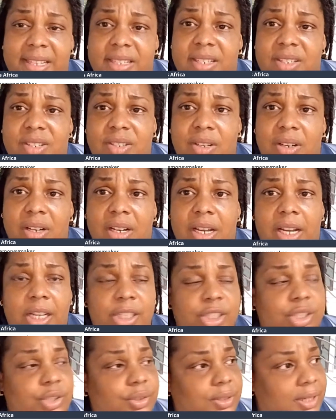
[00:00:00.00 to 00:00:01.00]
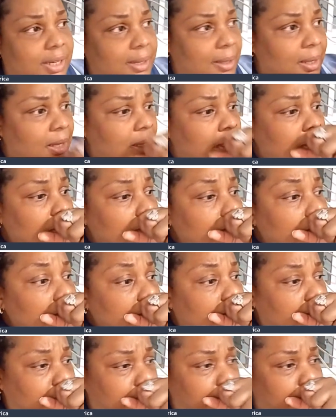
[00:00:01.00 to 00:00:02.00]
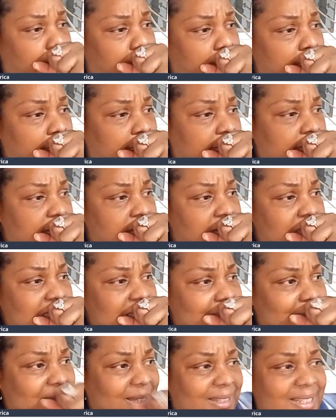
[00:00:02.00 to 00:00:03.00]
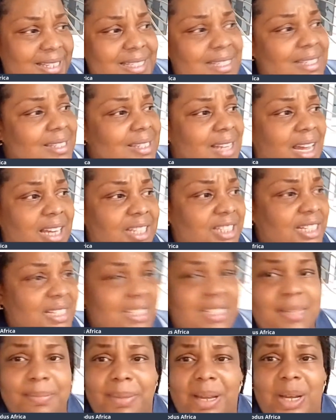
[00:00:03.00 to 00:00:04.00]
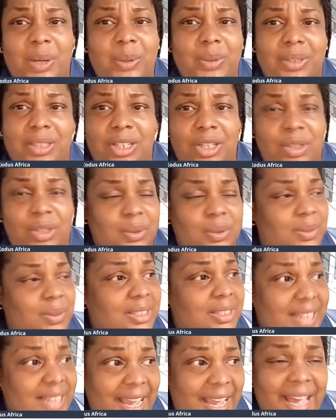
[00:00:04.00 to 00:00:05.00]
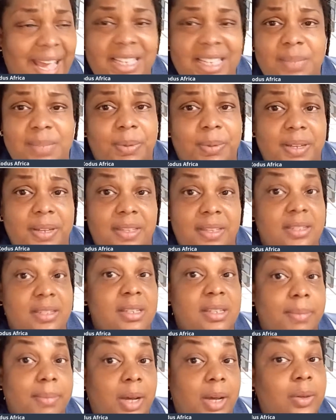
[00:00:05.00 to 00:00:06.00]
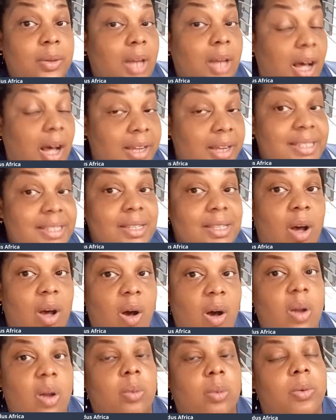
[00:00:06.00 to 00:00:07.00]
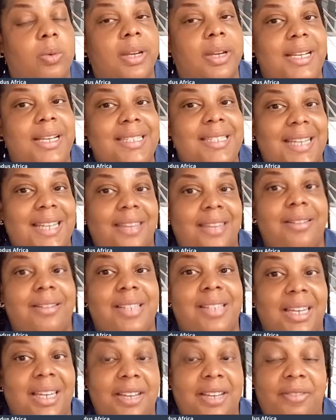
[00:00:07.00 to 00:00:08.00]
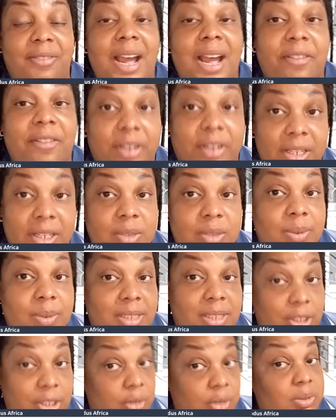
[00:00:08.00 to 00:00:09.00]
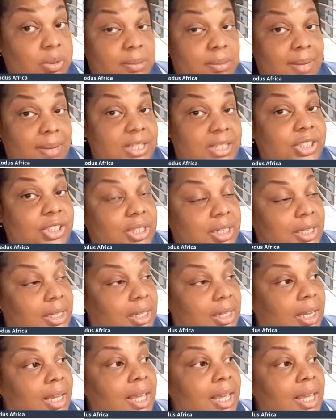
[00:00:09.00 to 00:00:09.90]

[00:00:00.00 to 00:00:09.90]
This is your country. Excuse me. This is not just about, the diaspora. This is about us all working together to lift Africa to a new dimension.